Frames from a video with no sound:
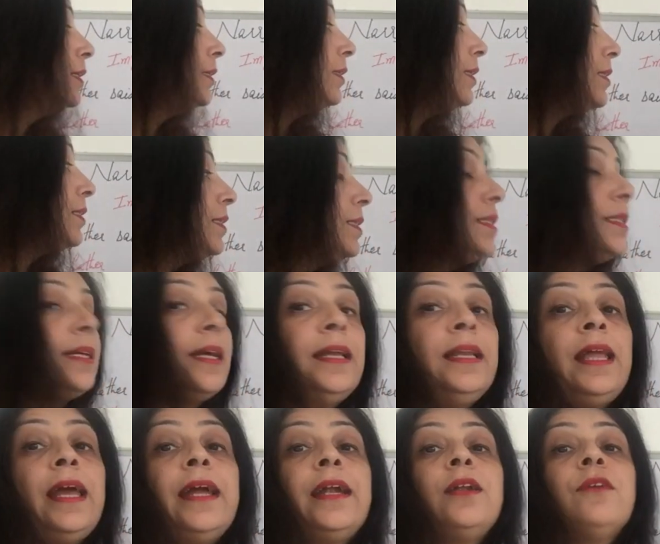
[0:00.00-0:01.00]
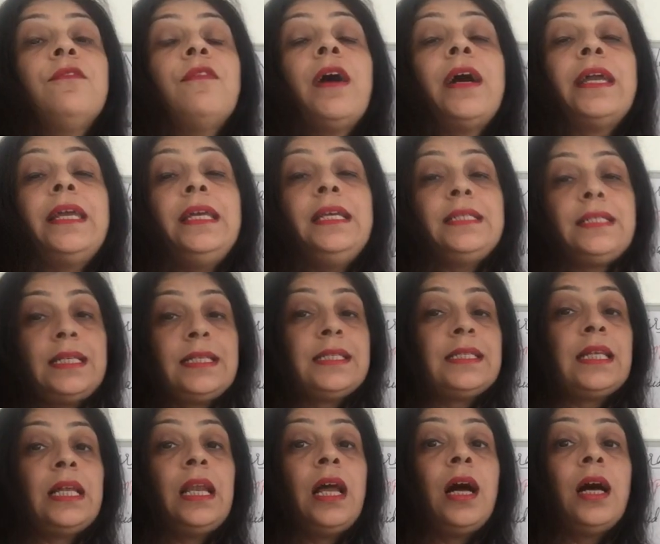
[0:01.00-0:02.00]
This is an advice.
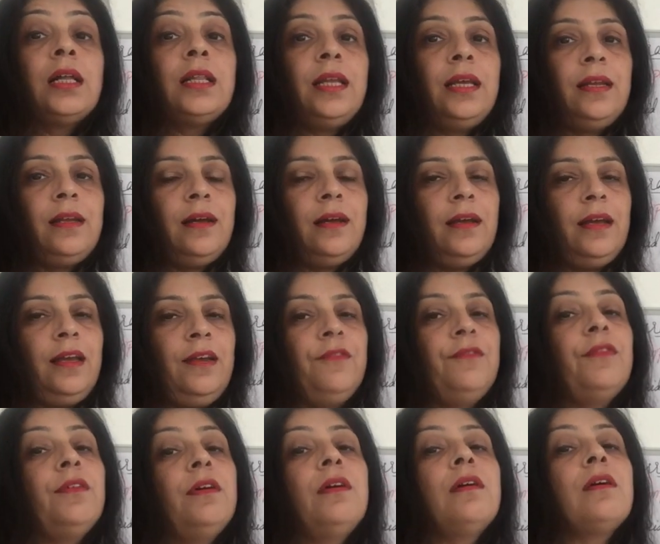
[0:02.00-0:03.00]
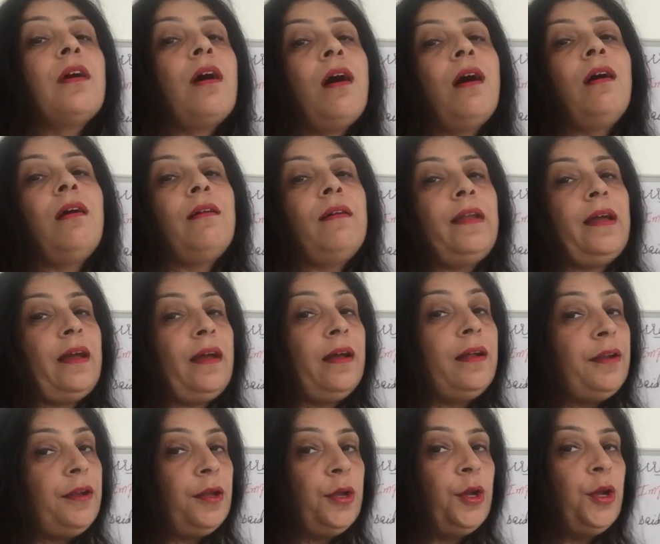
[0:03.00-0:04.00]
Salah de raha hai. Work hard
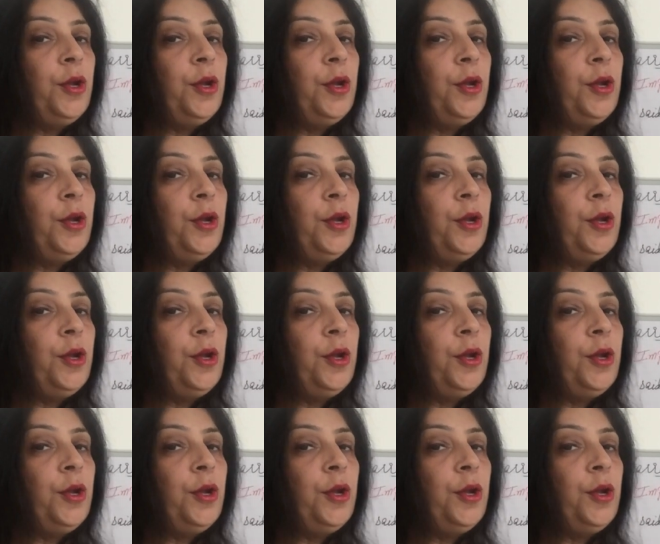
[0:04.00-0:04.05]
and